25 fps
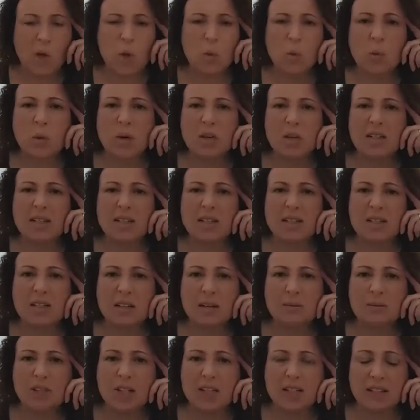Where's the
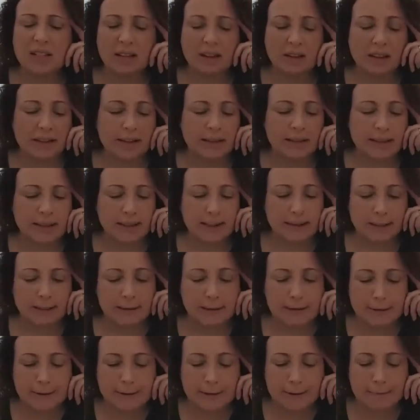subject in that
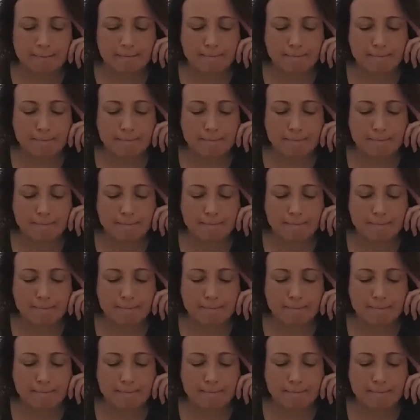sentence?